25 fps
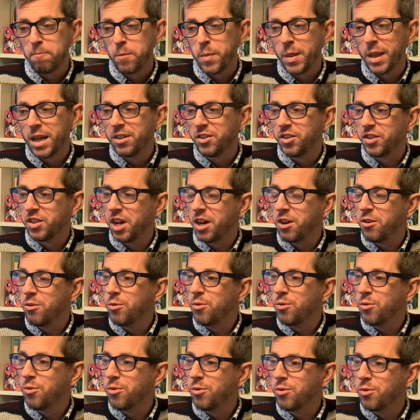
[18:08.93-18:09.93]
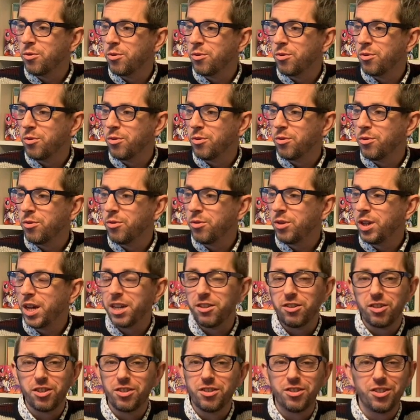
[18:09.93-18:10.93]

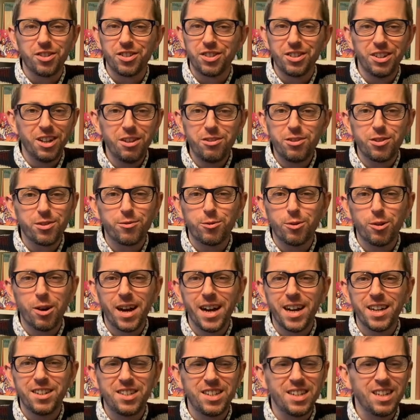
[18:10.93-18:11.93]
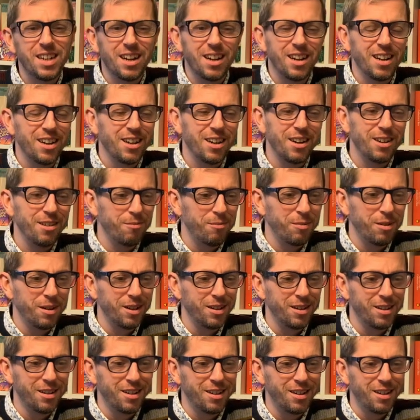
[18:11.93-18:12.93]
Just loads of variety. I
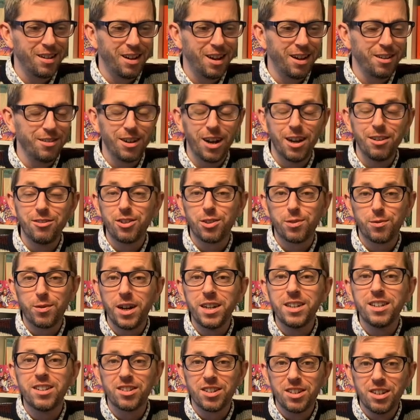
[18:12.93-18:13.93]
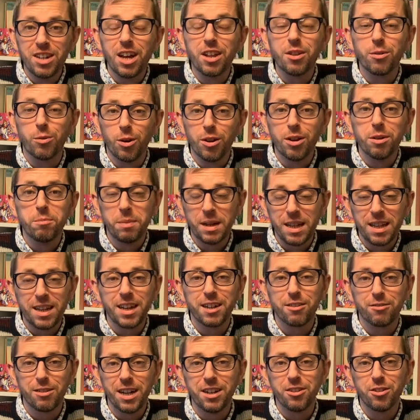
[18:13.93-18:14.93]
just find it's another one, a bit
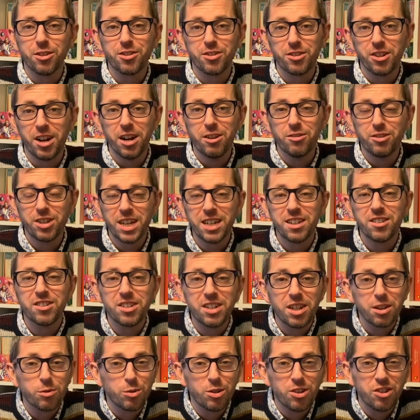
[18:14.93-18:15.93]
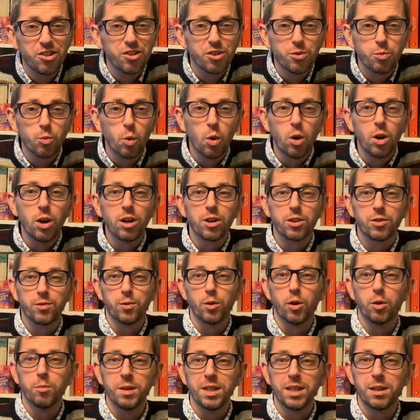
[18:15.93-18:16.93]
like Grand Austria Hotel, it's another one that just works
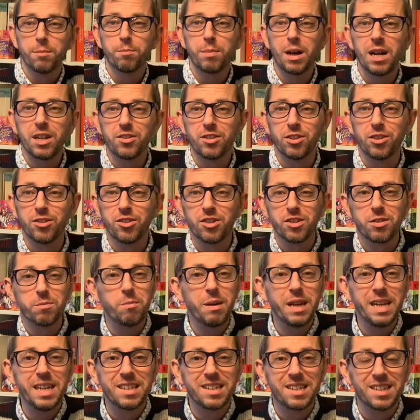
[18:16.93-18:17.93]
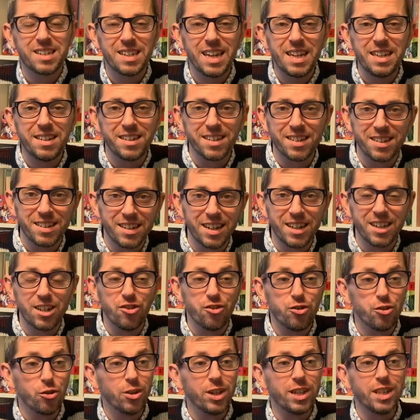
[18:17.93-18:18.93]
for me. The puzzle just makes sense, and I
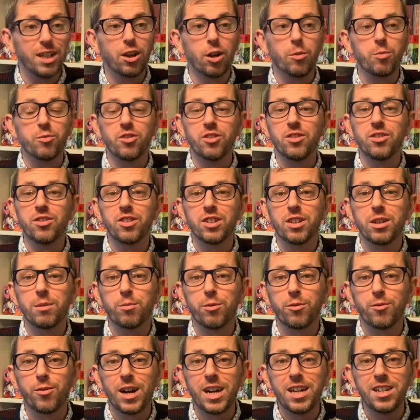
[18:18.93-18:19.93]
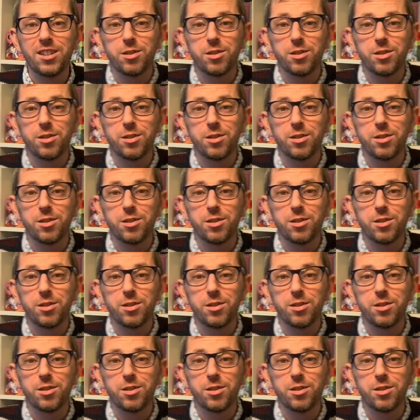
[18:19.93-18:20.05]
enjoy the options that it provides